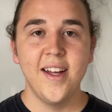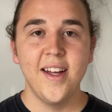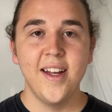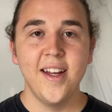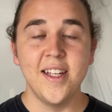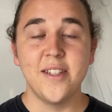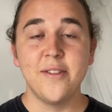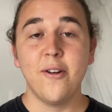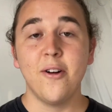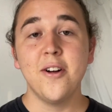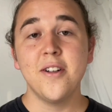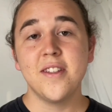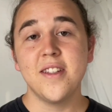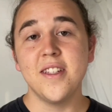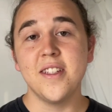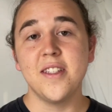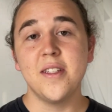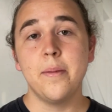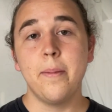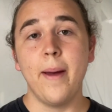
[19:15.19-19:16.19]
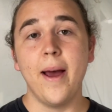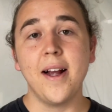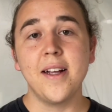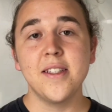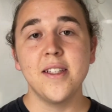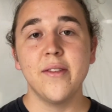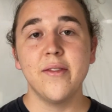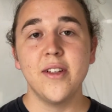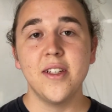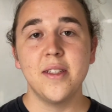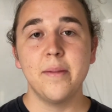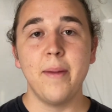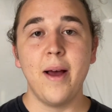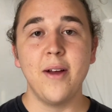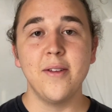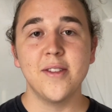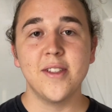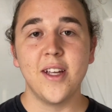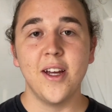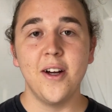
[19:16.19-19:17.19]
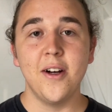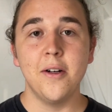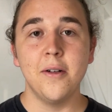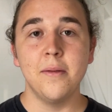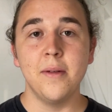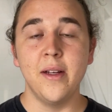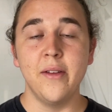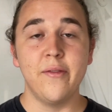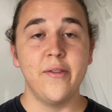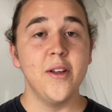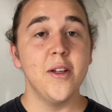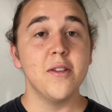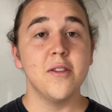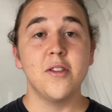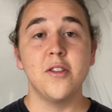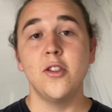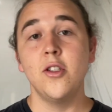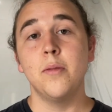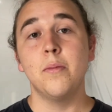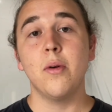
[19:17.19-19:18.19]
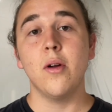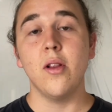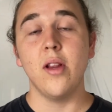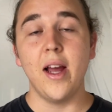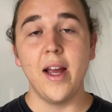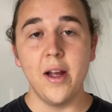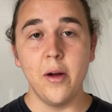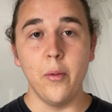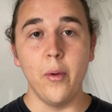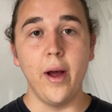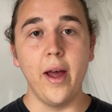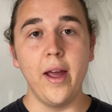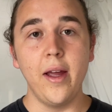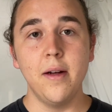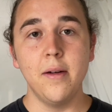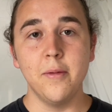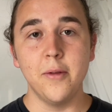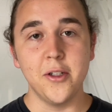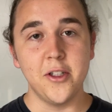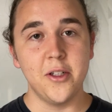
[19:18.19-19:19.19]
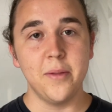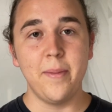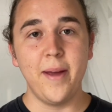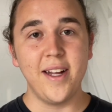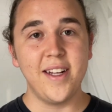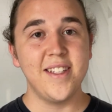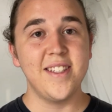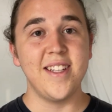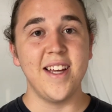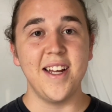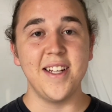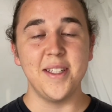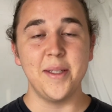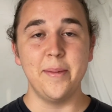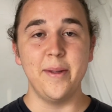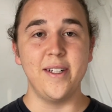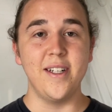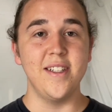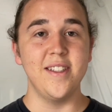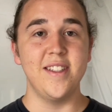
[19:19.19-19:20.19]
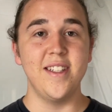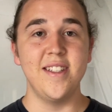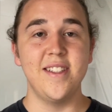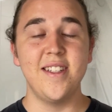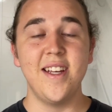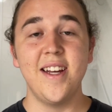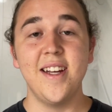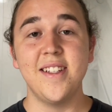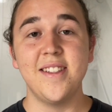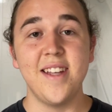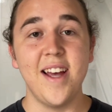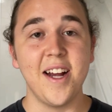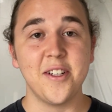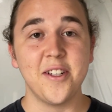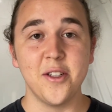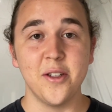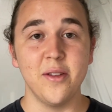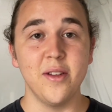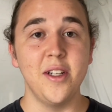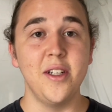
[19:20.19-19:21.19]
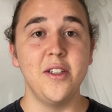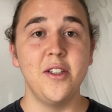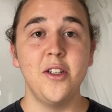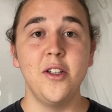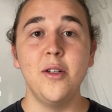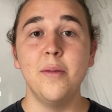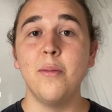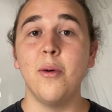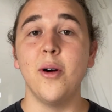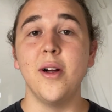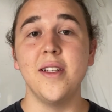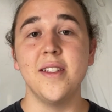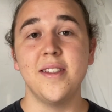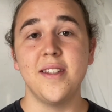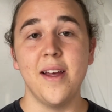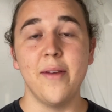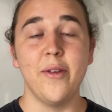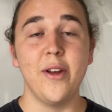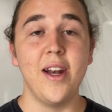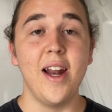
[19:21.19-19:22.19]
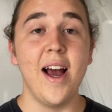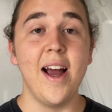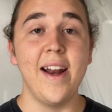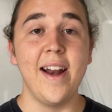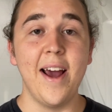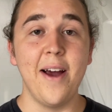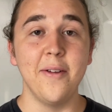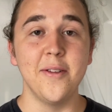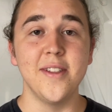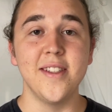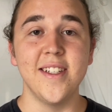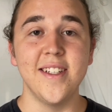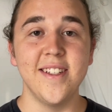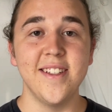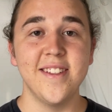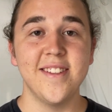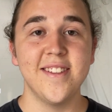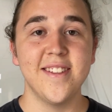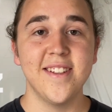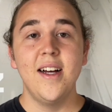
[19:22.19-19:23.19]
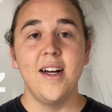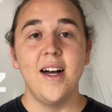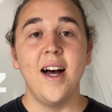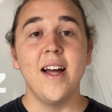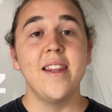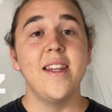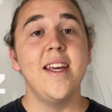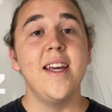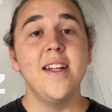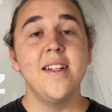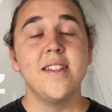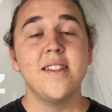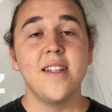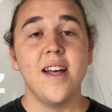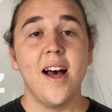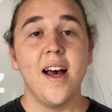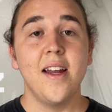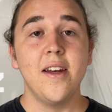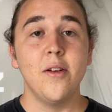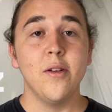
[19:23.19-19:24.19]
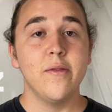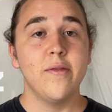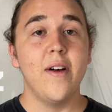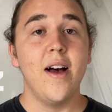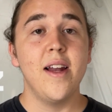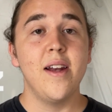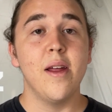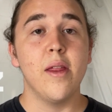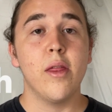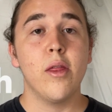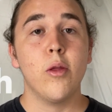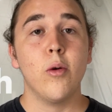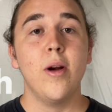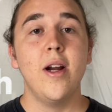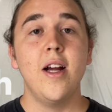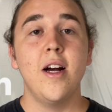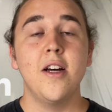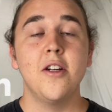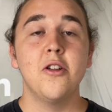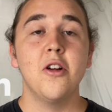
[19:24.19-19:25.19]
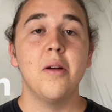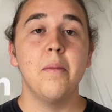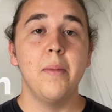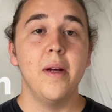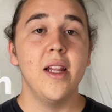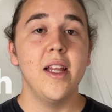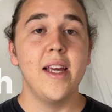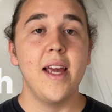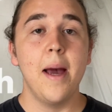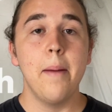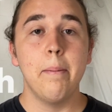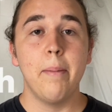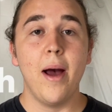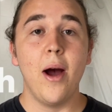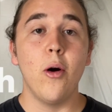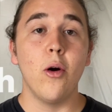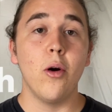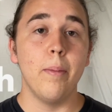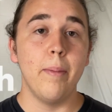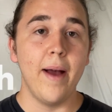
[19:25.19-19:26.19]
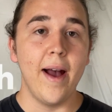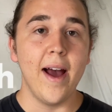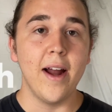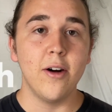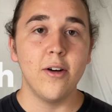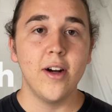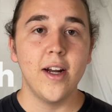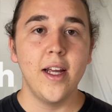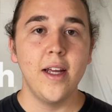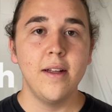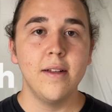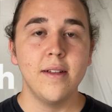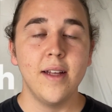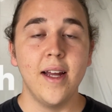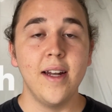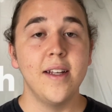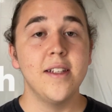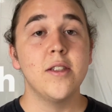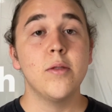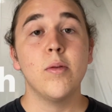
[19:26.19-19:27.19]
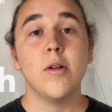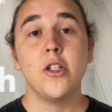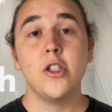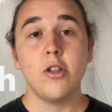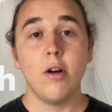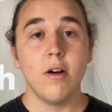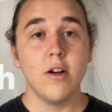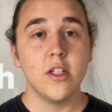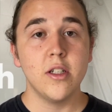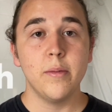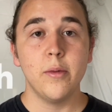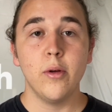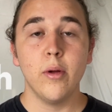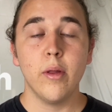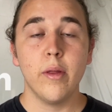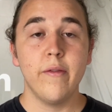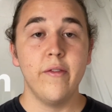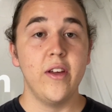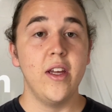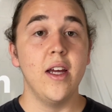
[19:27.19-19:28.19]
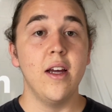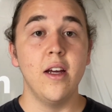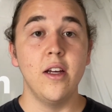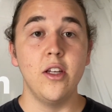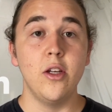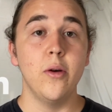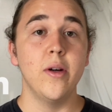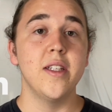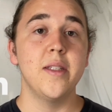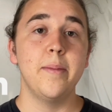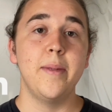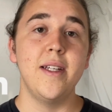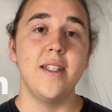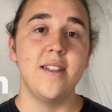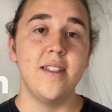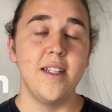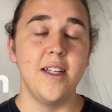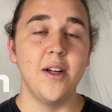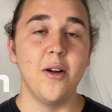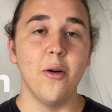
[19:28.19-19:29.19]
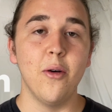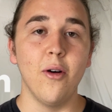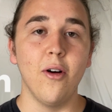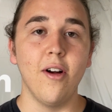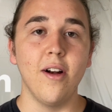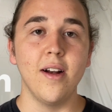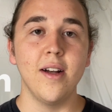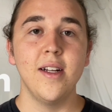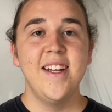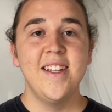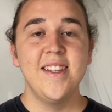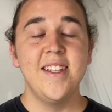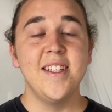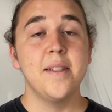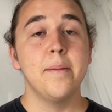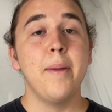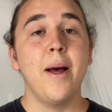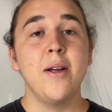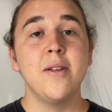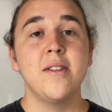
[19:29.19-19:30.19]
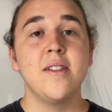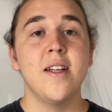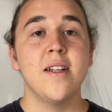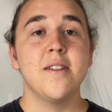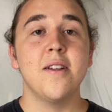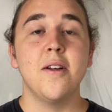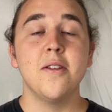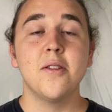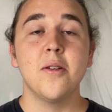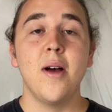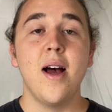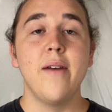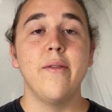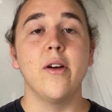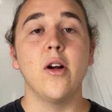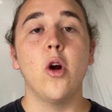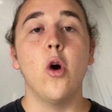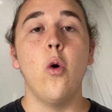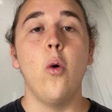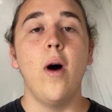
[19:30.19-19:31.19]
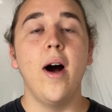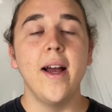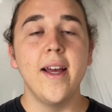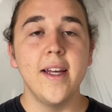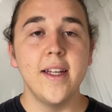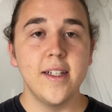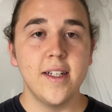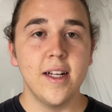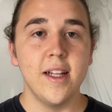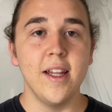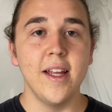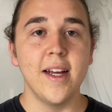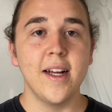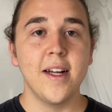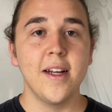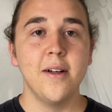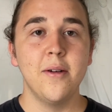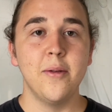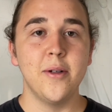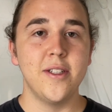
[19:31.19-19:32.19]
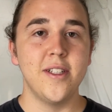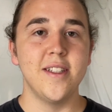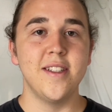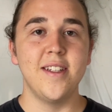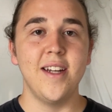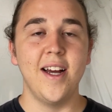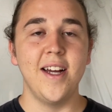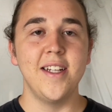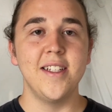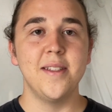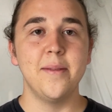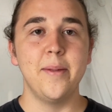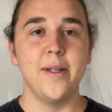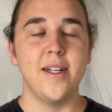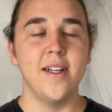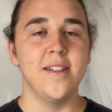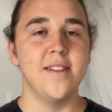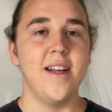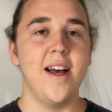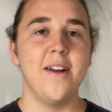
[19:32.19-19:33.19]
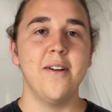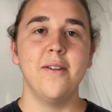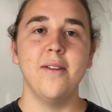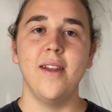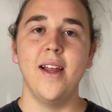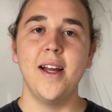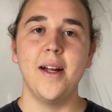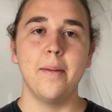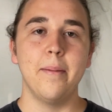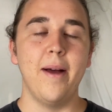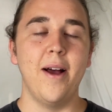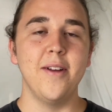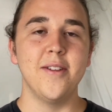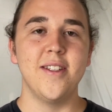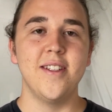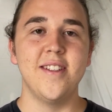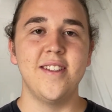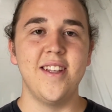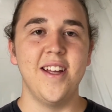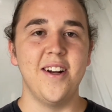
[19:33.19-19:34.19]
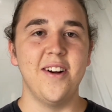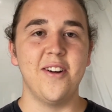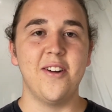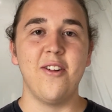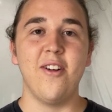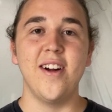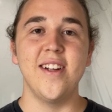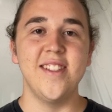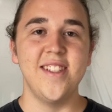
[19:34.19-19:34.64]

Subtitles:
As far as the specs of this mouse go, it feels super lightweight, which makes sense because they say it's actually only 2.79 ounces. On the inside, you'll find a 300 milliamp hour battery, and it's rechargeable via a USB-C cord. This mouse does also have a quiet click, which is nice because I don't like mouses that are crazy